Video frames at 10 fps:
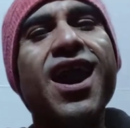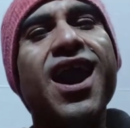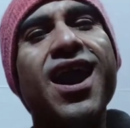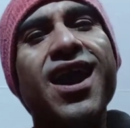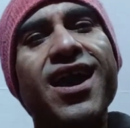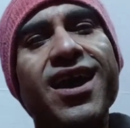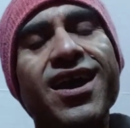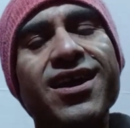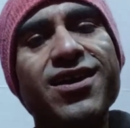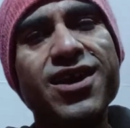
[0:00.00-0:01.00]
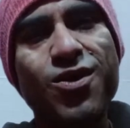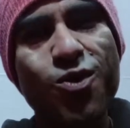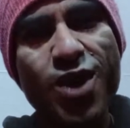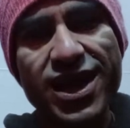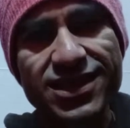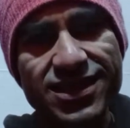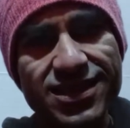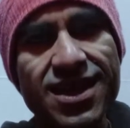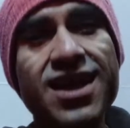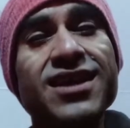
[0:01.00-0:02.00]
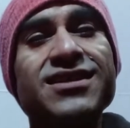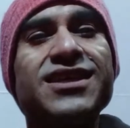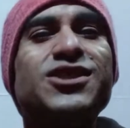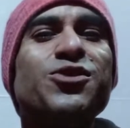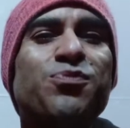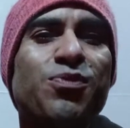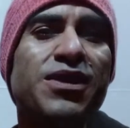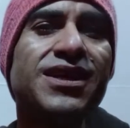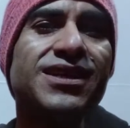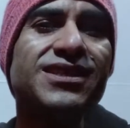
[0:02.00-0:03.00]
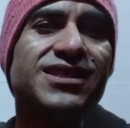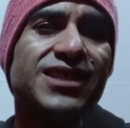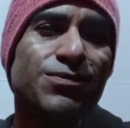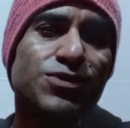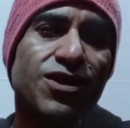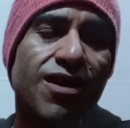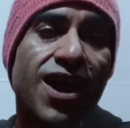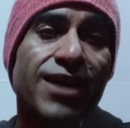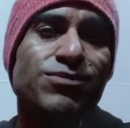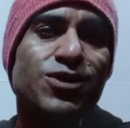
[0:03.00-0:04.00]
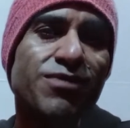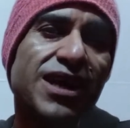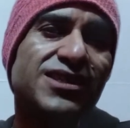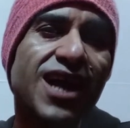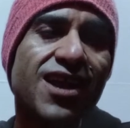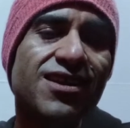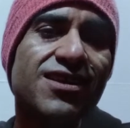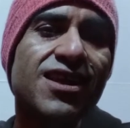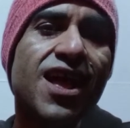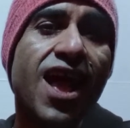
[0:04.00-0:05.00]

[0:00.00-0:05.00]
I request that you please subscribe to my channel